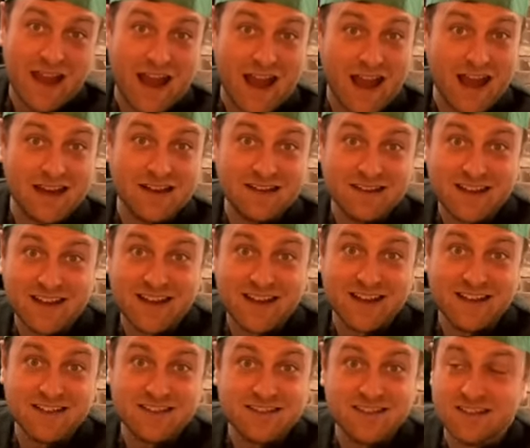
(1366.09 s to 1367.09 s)
And
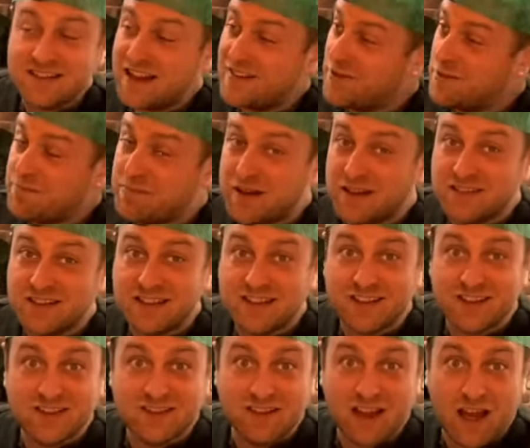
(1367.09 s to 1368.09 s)
just have a bloody
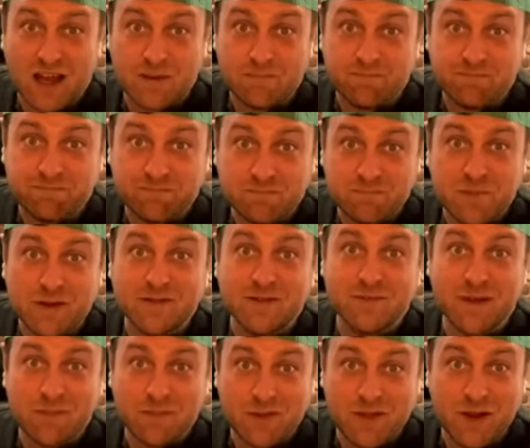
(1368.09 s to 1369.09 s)
good time. But
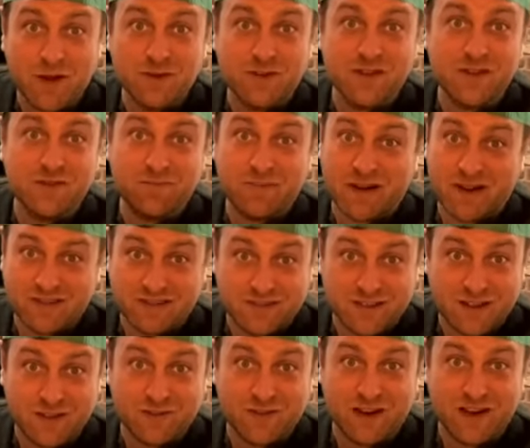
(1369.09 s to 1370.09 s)
remember those that have passed
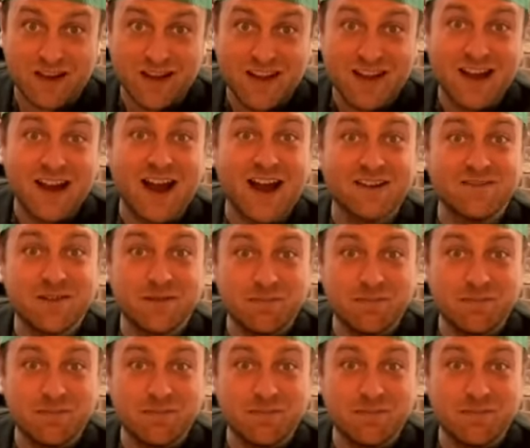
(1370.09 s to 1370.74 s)
over, and